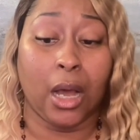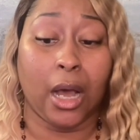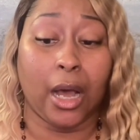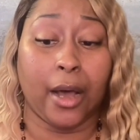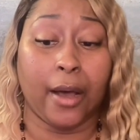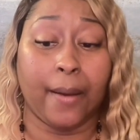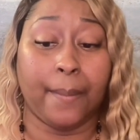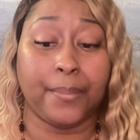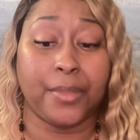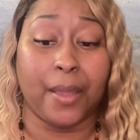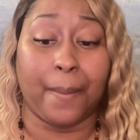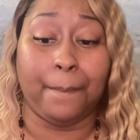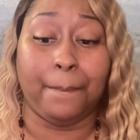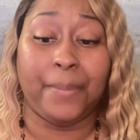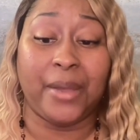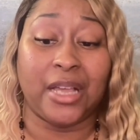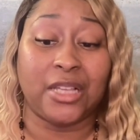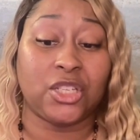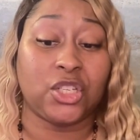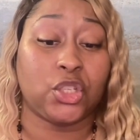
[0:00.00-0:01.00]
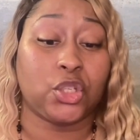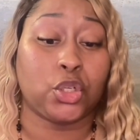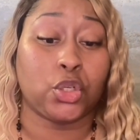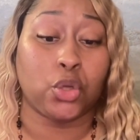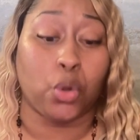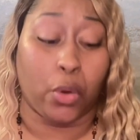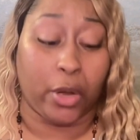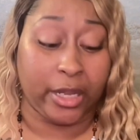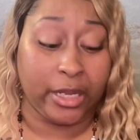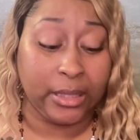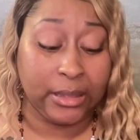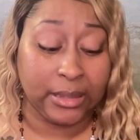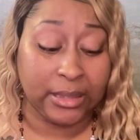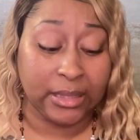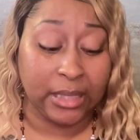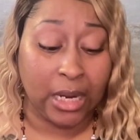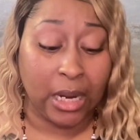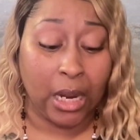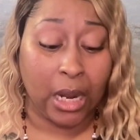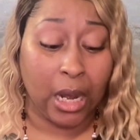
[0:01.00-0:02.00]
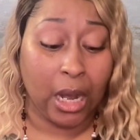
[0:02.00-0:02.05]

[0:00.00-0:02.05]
um, the best choice.